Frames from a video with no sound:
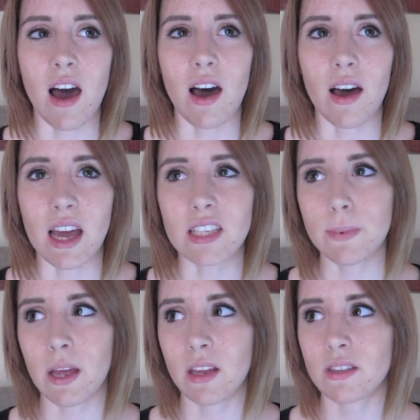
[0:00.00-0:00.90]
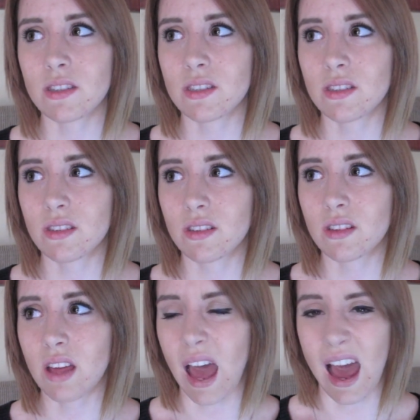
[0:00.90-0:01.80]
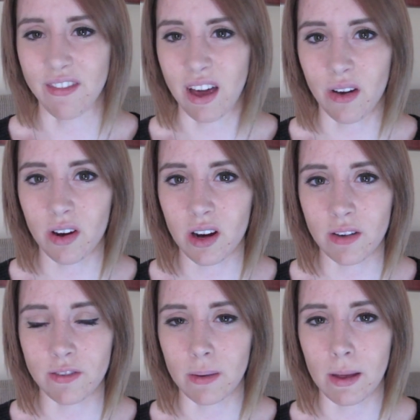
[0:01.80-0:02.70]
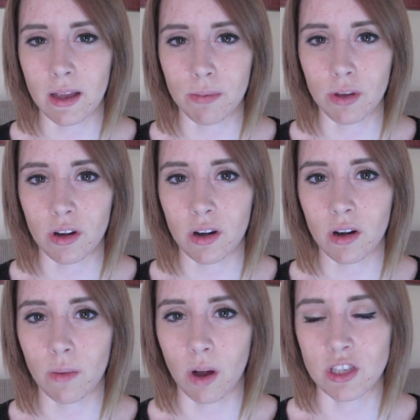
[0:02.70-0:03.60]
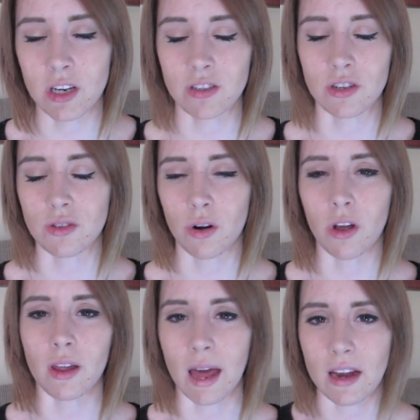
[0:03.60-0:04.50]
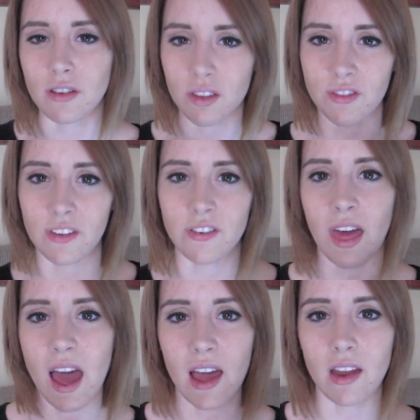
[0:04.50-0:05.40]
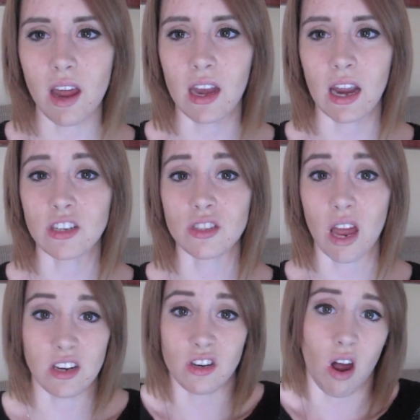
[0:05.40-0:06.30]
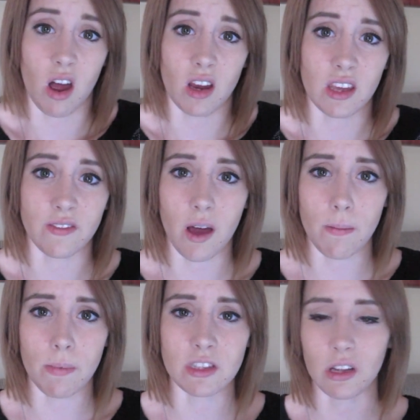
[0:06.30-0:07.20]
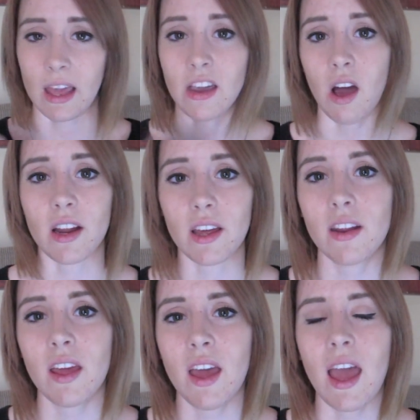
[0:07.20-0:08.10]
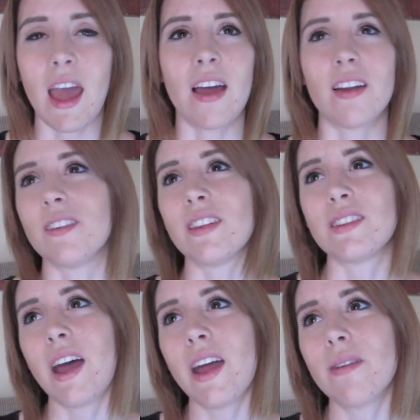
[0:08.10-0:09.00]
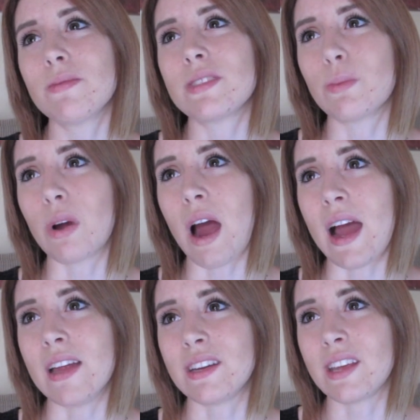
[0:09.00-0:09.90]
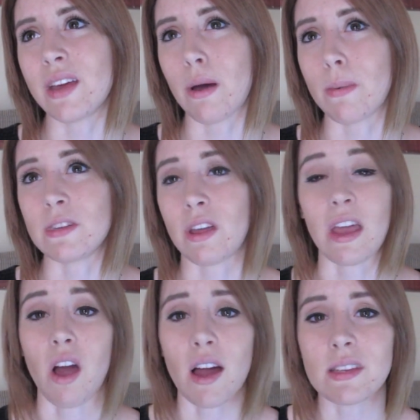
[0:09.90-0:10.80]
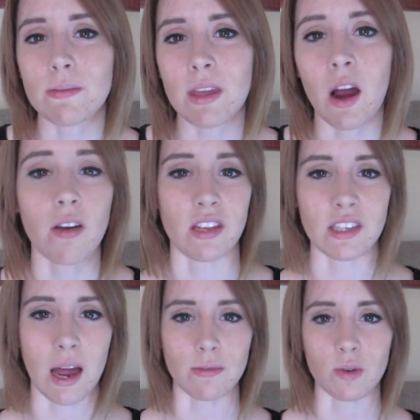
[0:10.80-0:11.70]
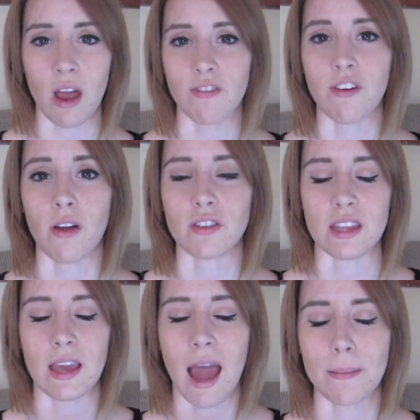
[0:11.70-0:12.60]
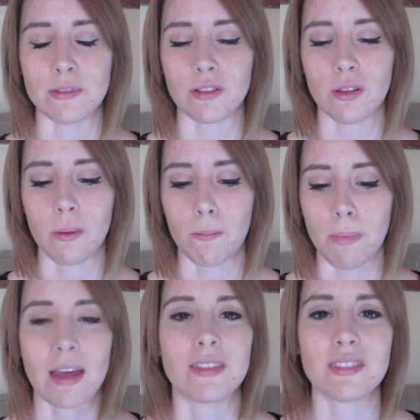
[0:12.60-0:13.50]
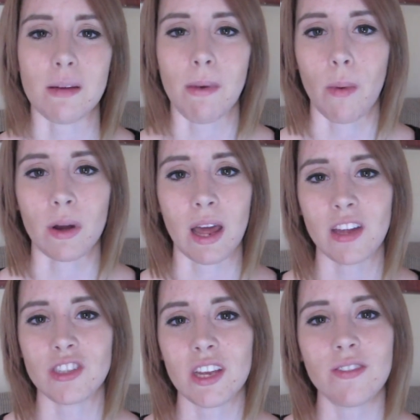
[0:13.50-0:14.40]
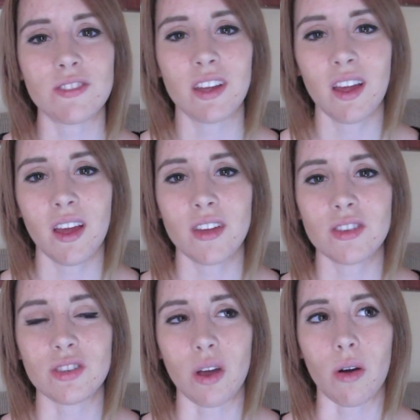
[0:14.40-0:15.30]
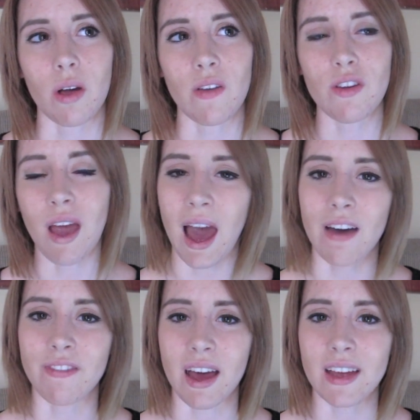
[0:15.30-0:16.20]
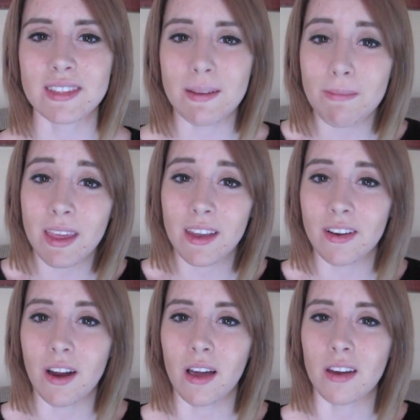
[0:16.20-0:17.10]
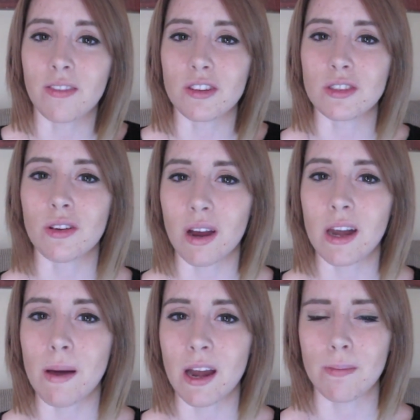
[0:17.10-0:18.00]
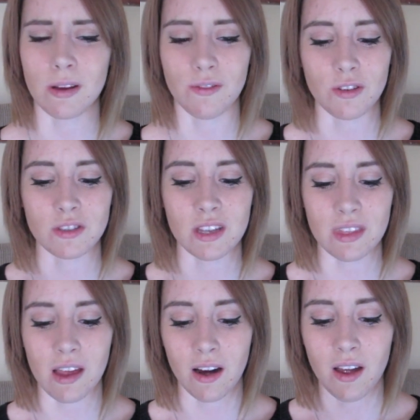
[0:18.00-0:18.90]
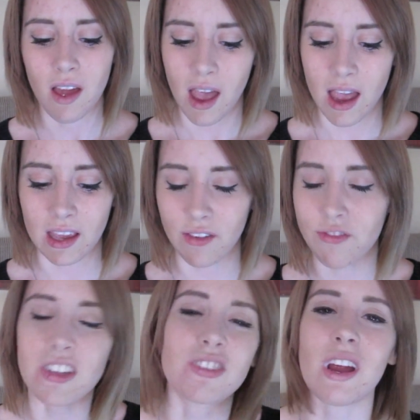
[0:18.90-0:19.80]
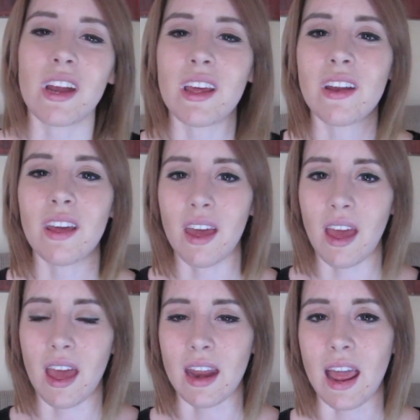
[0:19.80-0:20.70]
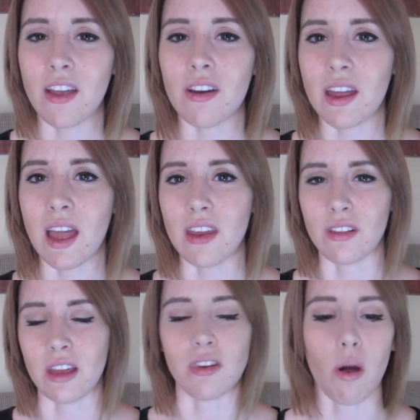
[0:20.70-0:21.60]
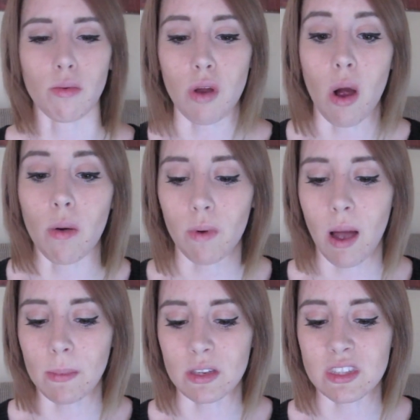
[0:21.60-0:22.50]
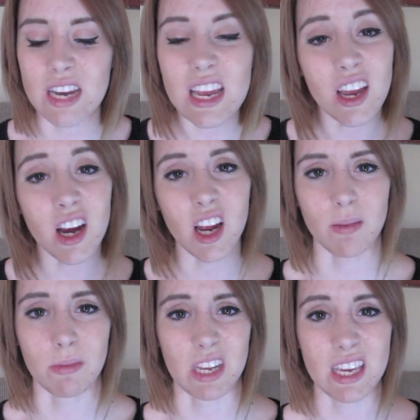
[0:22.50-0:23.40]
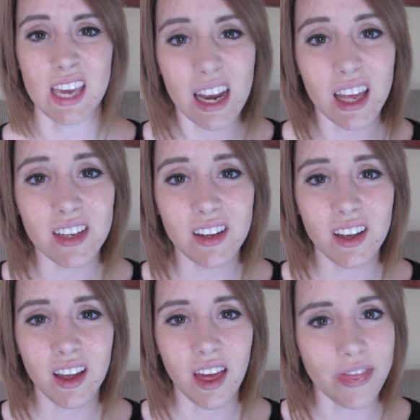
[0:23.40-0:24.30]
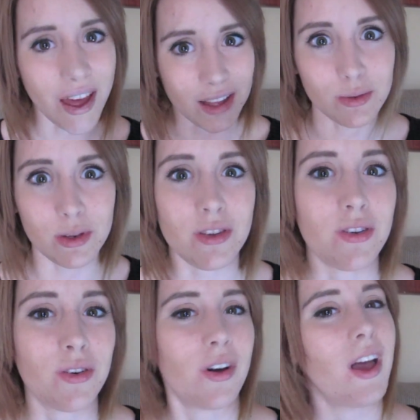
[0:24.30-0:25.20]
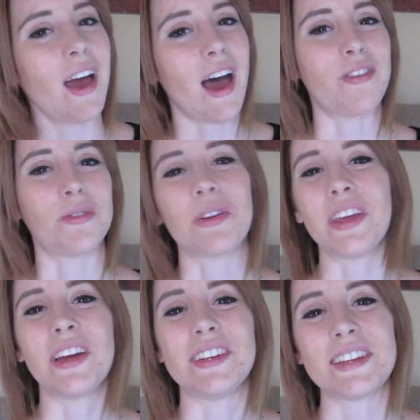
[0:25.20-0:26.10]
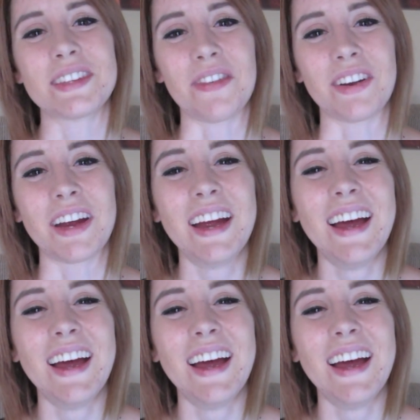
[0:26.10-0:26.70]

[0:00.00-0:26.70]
I spent a half hour in front of my computer watching a tutorial on how to do the feet for that, and I did not give up until I got it. And the times where I didn't give up until I got something are the times where I felt the absolute best about what I achieved. So if you half-ass something, you're not going to feel so great about it, but if you sit there and get frustrated and angry and you're like, no, I'm going to stay here and I'm going to get it, that's when you have a really good dance cover.